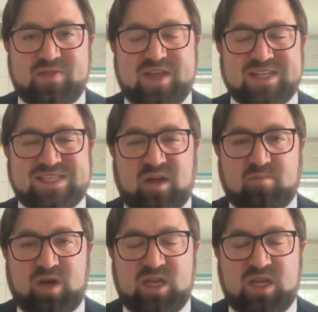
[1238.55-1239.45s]
that
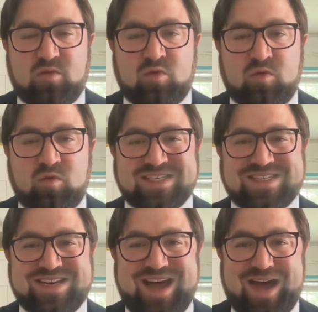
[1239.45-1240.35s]
somebody who is
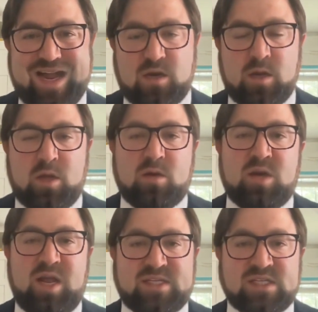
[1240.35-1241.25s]
not
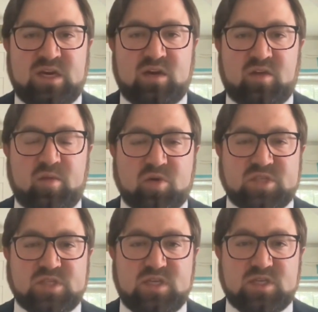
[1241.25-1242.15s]
necessarily the
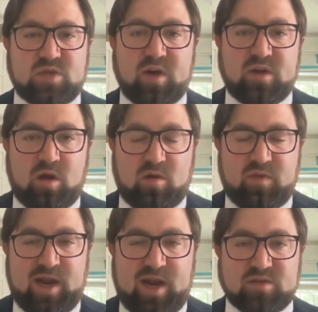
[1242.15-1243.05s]
person that is going to own
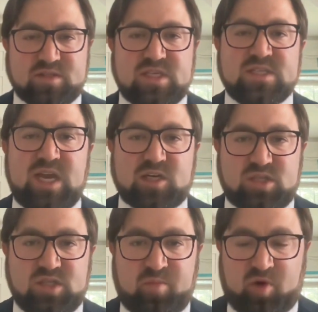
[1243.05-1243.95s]
the house is
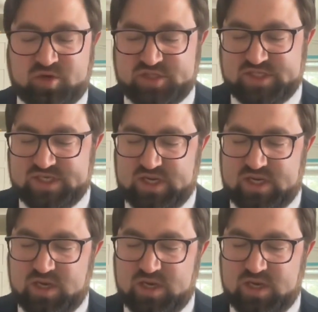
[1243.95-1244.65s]
actually purchasing it?